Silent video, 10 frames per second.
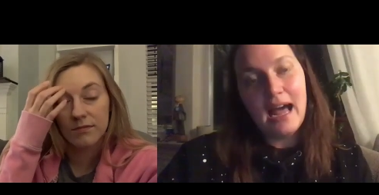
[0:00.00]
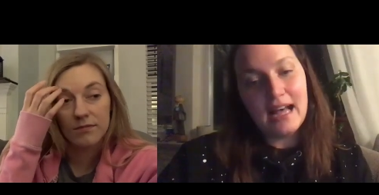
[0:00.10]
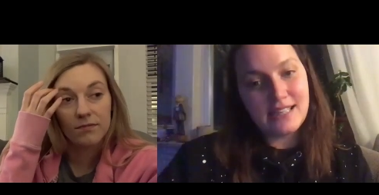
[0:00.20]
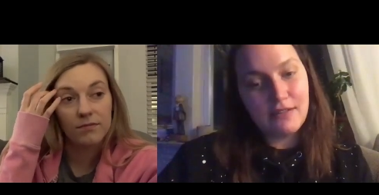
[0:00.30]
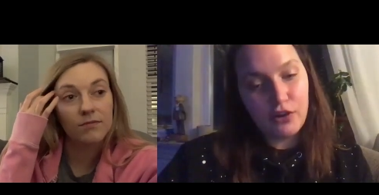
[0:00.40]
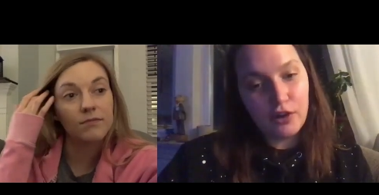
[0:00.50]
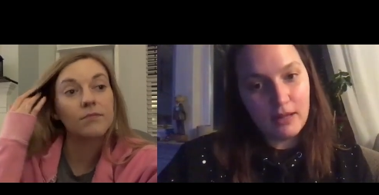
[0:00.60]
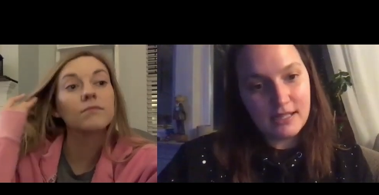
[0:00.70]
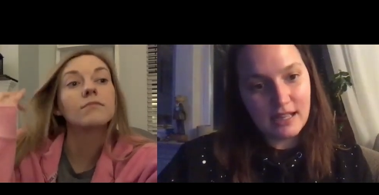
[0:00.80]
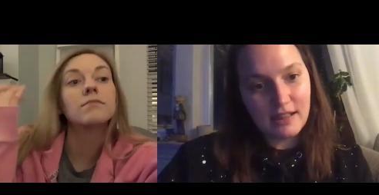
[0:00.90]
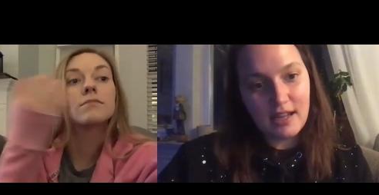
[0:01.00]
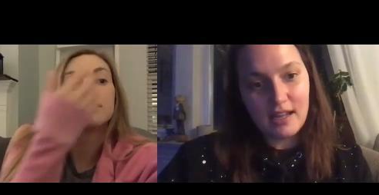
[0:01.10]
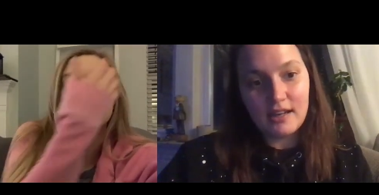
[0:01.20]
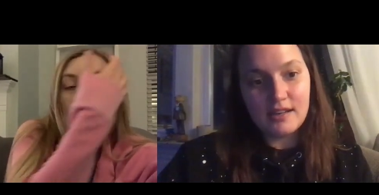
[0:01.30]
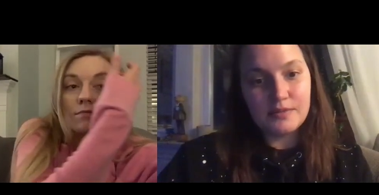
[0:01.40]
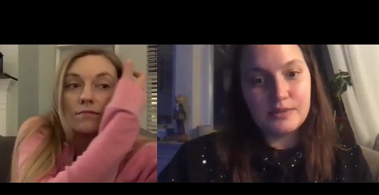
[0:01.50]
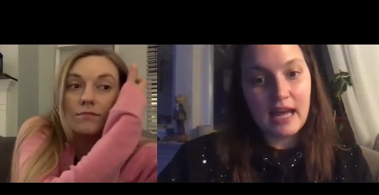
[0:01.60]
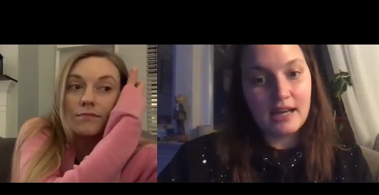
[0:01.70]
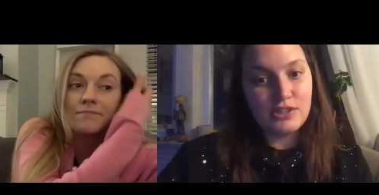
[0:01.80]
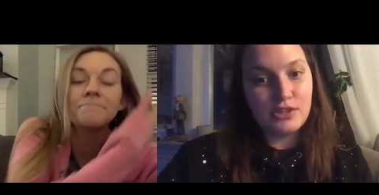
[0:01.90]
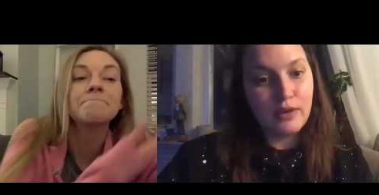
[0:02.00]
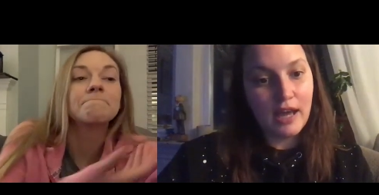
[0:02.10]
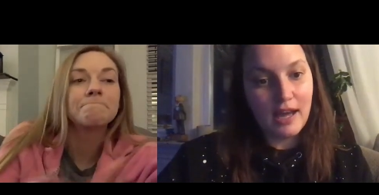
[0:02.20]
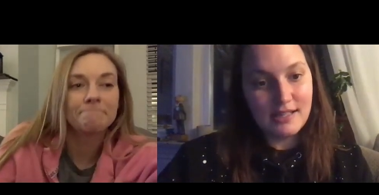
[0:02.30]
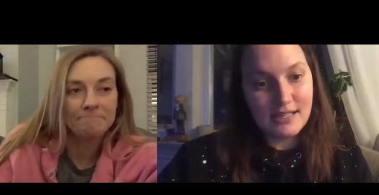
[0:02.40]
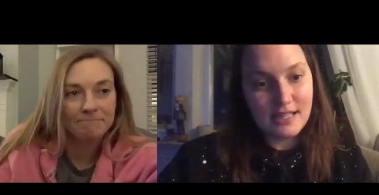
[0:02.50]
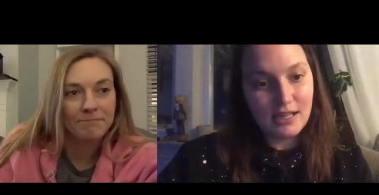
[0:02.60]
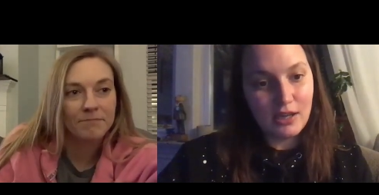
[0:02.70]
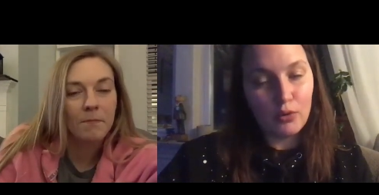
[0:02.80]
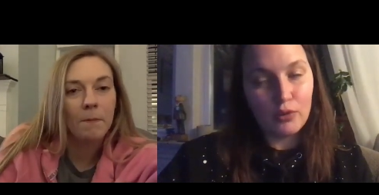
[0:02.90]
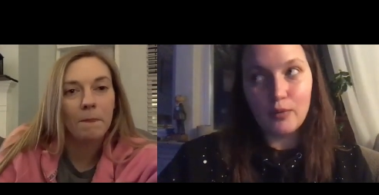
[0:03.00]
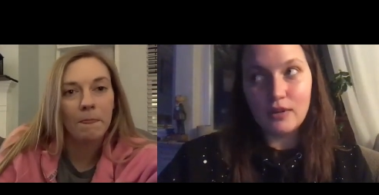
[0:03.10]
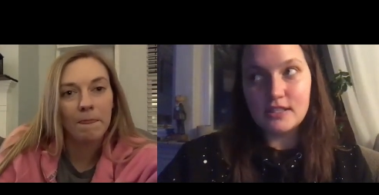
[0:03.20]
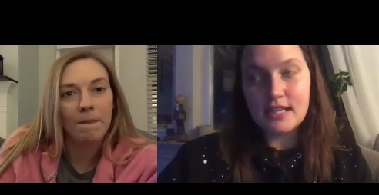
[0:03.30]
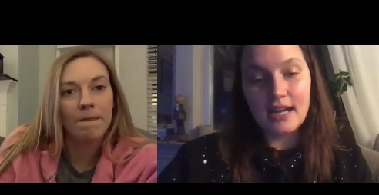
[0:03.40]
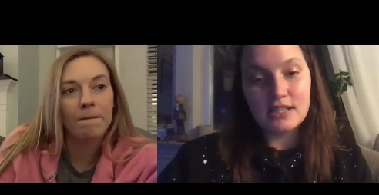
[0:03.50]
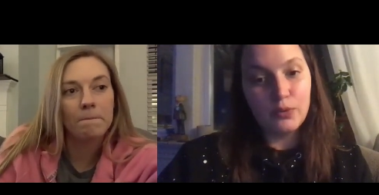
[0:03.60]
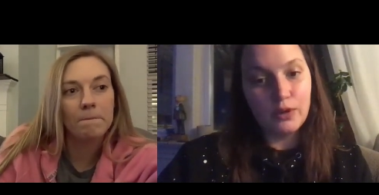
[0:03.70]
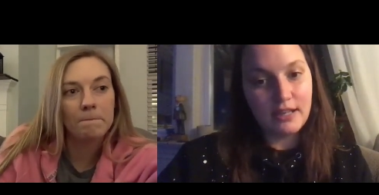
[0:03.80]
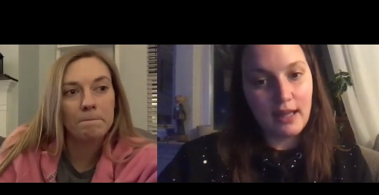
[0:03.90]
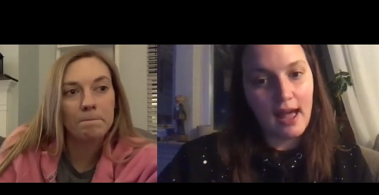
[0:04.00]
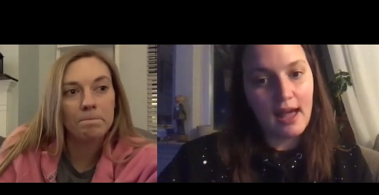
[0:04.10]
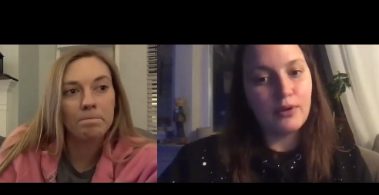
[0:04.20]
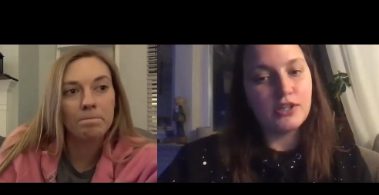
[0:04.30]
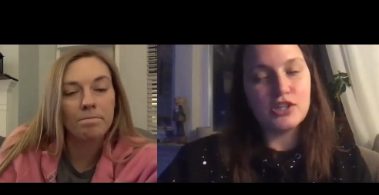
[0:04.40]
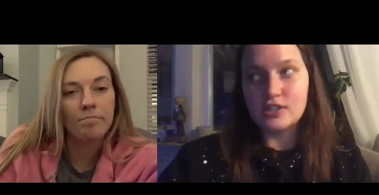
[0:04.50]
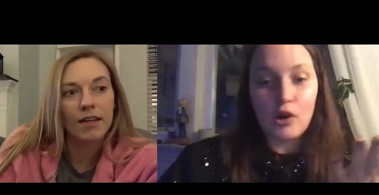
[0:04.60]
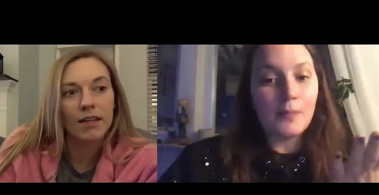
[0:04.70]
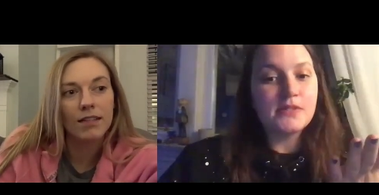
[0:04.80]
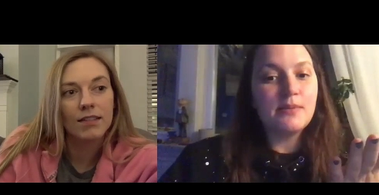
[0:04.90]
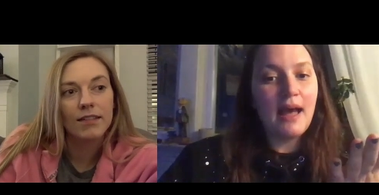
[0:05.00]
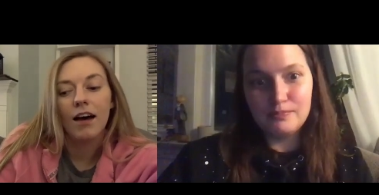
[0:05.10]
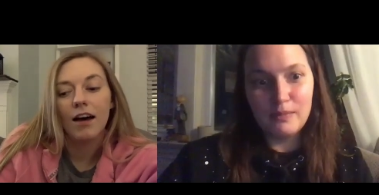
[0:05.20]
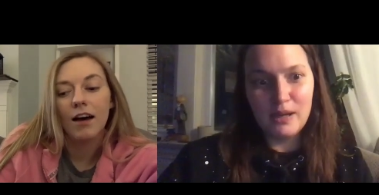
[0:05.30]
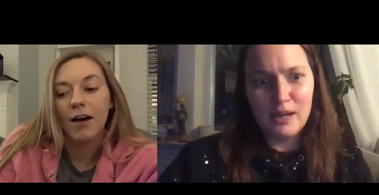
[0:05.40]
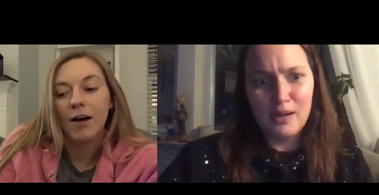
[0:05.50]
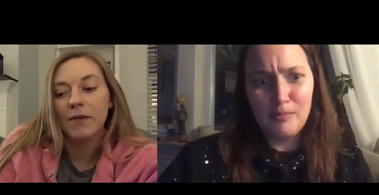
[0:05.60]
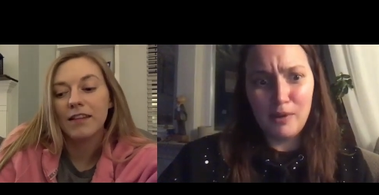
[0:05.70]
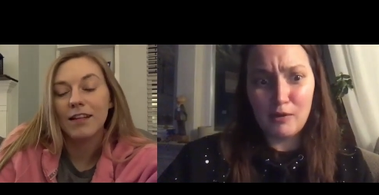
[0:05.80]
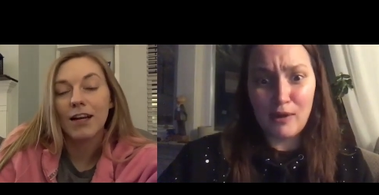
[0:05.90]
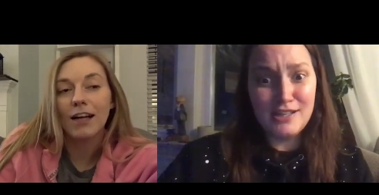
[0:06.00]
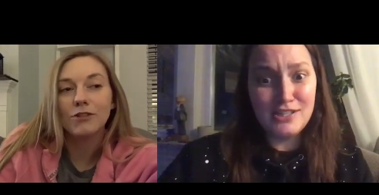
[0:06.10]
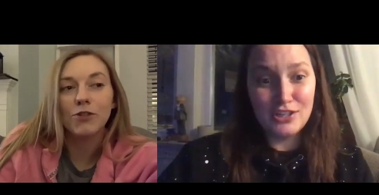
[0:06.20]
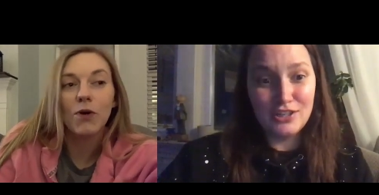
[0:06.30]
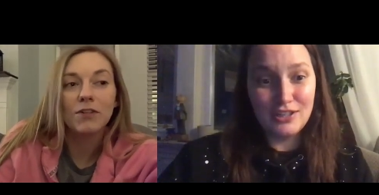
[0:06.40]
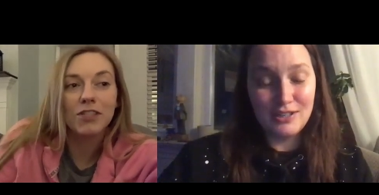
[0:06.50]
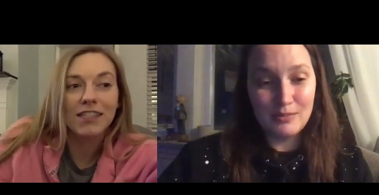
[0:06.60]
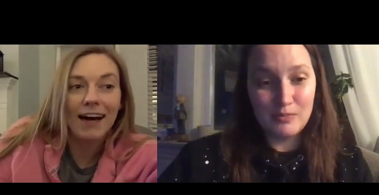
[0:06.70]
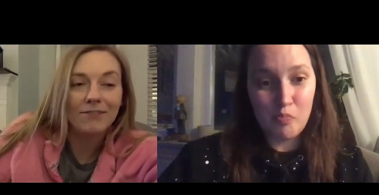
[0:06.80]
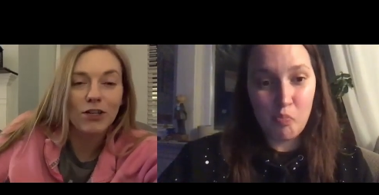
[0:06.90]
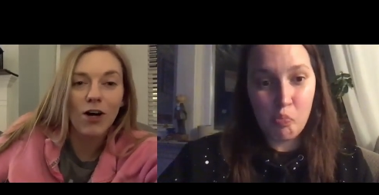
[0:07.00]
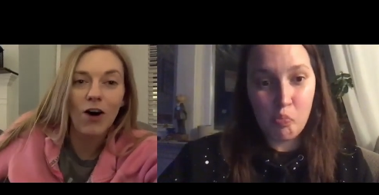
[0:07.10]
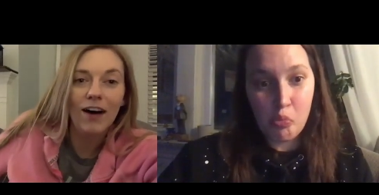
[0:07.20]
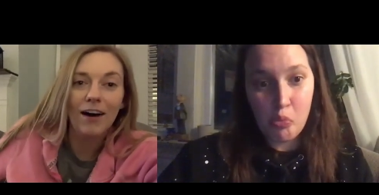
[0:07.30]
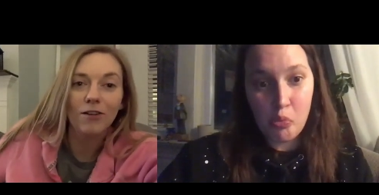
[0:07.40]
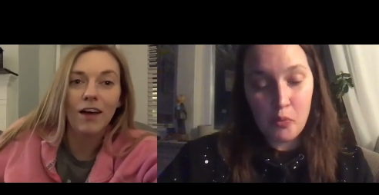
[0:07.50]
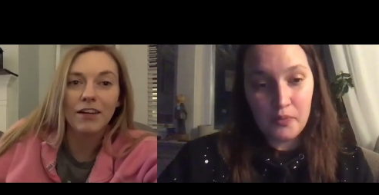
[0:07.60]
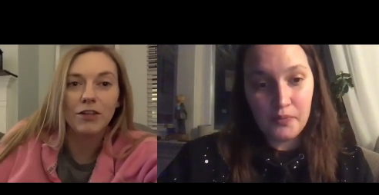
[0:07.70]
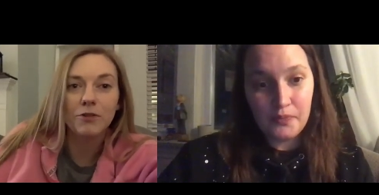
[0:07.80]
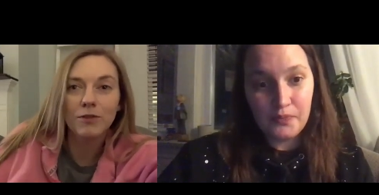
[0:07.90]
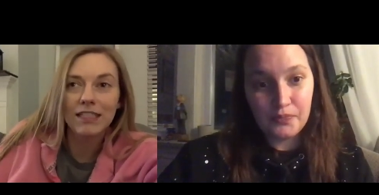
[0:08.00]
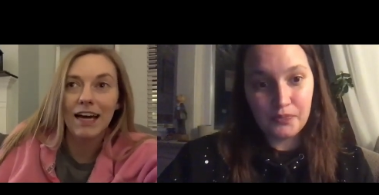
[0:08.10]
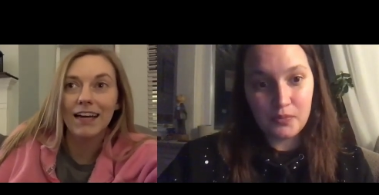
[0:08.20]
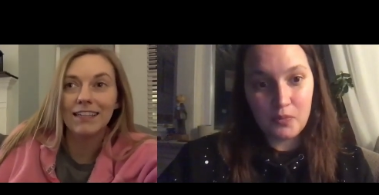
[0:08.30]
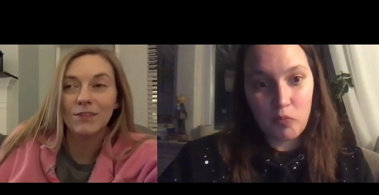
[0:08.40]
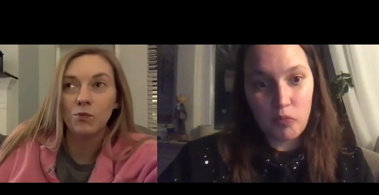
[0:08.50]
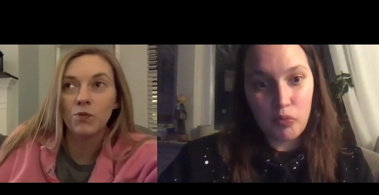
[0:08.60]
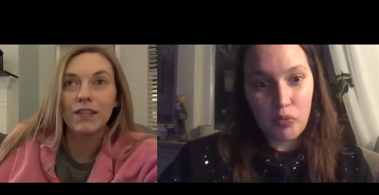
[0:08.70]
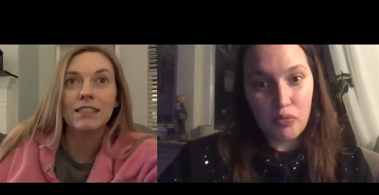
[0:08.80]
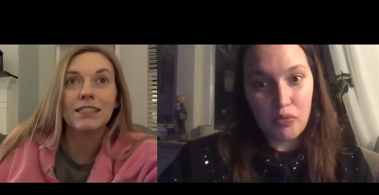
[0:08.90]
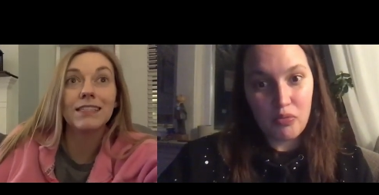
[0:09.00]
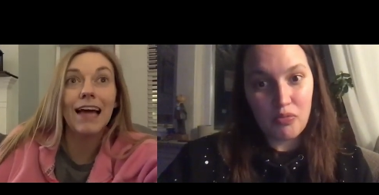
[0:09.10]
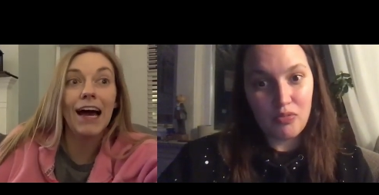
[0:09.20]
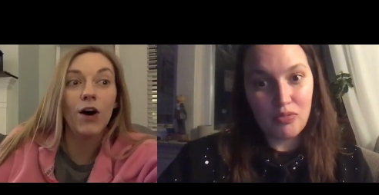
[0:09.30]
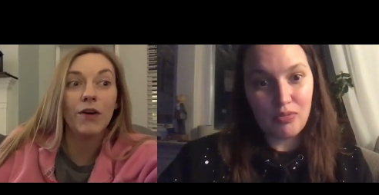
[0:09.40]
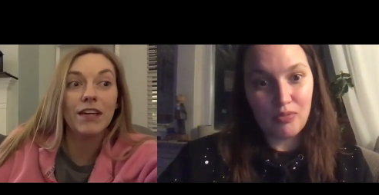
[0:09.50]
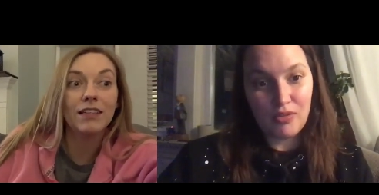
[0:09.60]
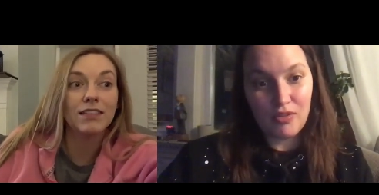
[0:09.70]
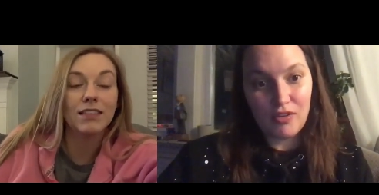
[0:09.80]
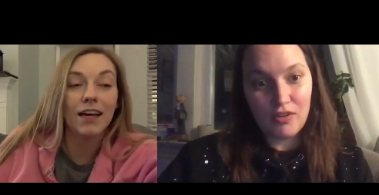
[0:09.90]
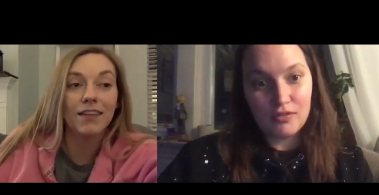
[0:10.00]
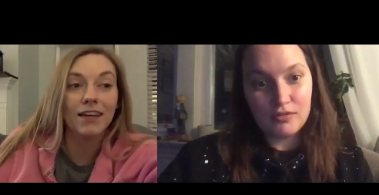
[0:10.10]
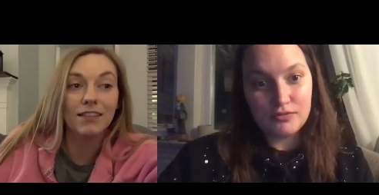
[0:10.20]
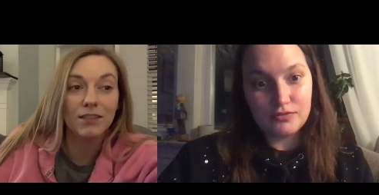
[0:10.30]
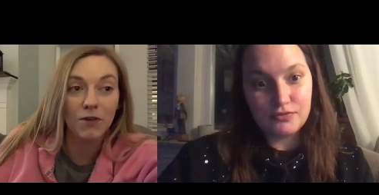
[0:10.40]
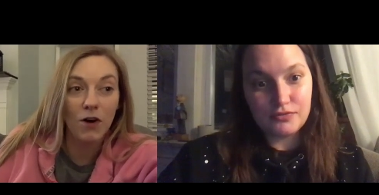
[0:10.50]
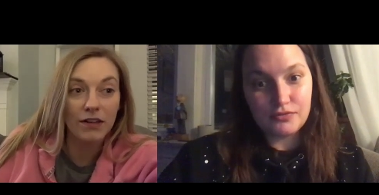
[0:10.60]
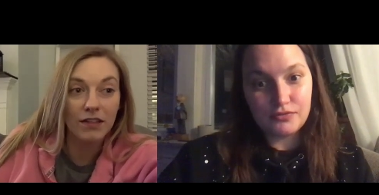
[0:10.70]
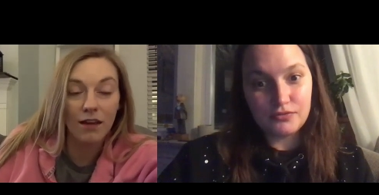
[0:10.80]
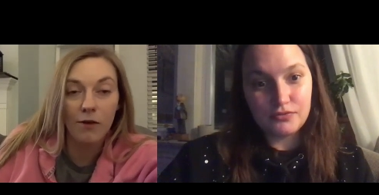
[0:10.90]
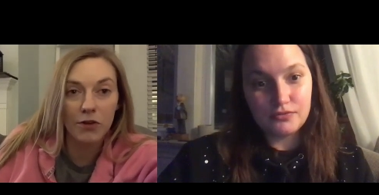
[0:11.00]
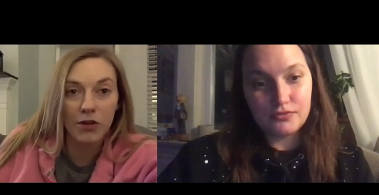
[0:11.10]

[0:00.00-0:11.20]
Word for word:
Speaker 1: asking for your blessing thing, and it was as you guessed, he only wants to ask one dad, which is props to Matt.
Speaker 2: Um, and then I do just have to call out about like you said this is now he said that he's falling in love with her